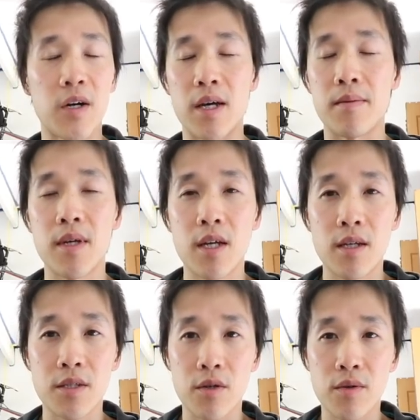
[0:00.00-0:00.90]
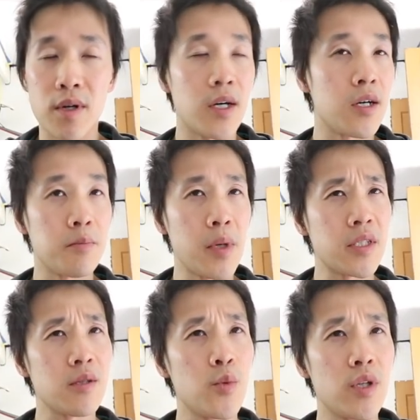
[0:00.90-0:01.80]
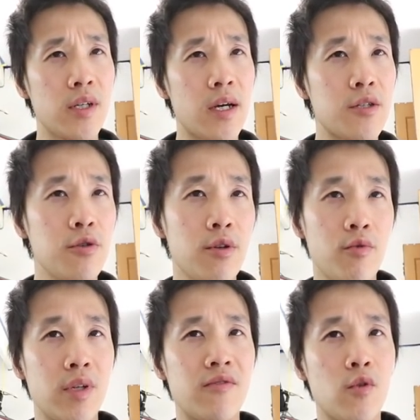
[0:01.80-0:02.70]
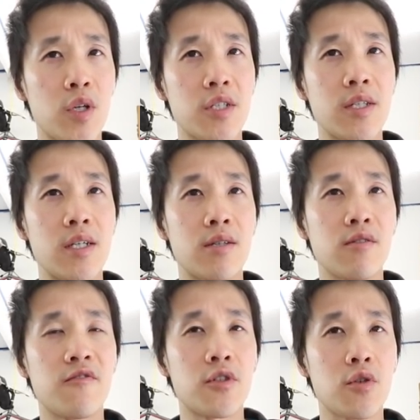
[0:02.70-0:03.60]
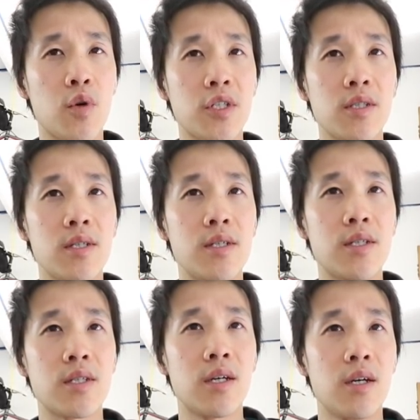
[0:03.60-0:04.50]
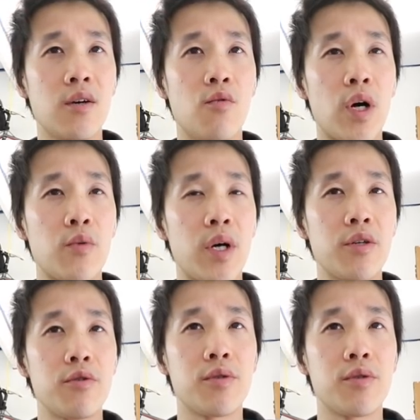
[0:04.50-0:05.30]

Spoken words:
Okay, so basically we're looking at two to three different questions here. The first question is, why do I